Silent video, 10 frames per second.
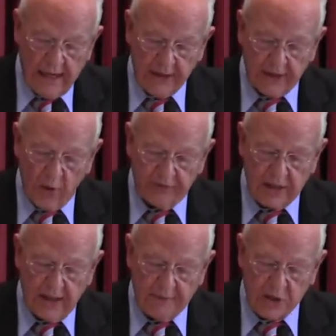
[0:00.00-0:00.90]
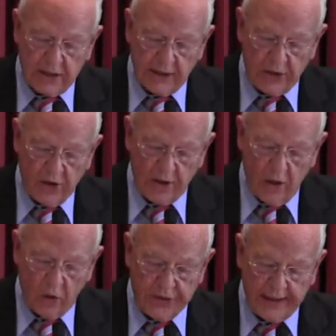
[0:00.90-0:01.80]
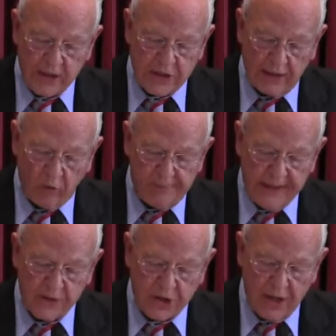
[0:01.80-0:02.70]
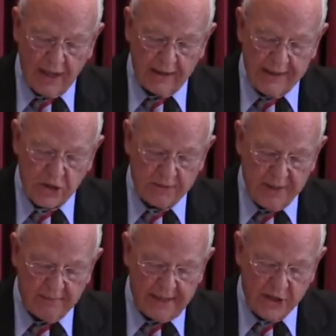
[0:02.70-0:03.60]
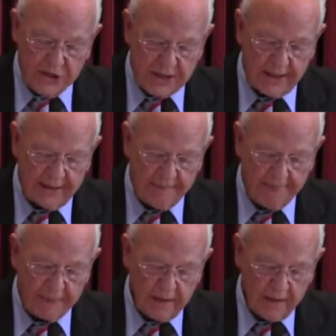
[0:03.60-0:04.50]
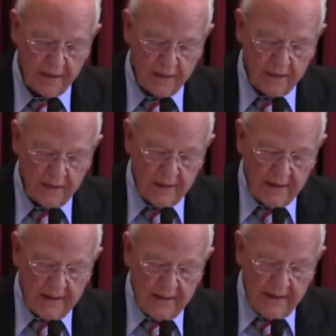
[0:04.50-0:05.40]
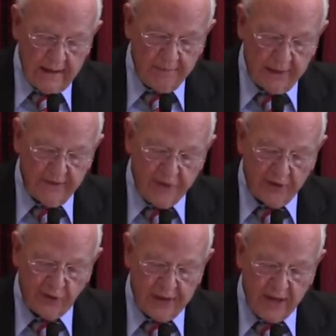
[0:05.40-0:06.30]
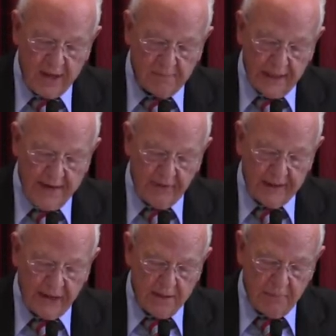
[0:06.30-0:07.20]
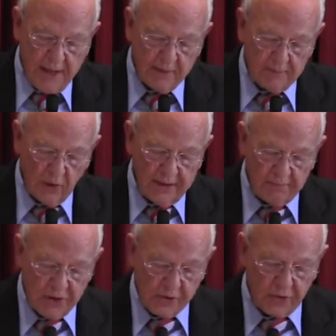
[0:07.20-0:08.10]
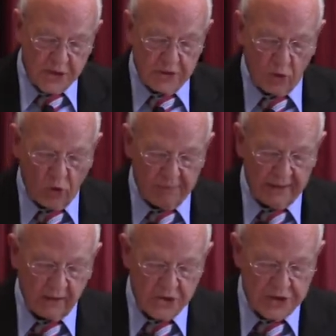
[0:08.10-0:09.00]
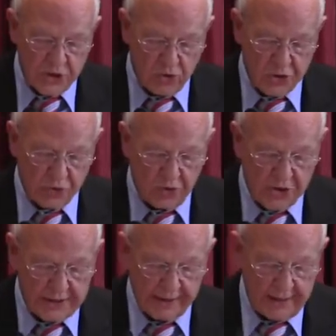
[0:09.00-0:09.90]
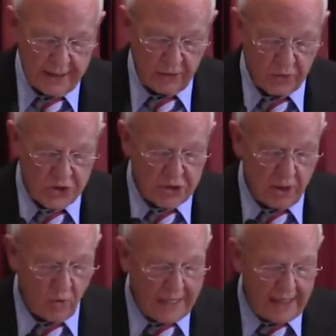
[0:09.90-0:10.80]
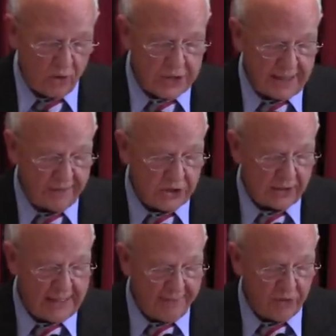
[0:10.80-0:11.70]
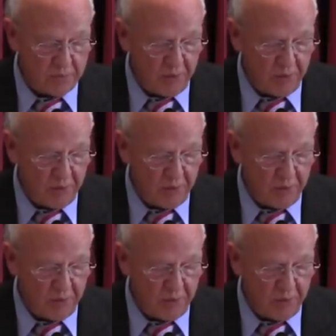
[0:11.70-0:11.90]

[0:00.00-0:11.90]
He that overcometh shall inherit all things, and I will be his God, and he shall be my son. But the fearful and the unbelieving, and the abominable, and murderers, and whoremongers, and sorcerers, and idolaters, and all liars have, shall have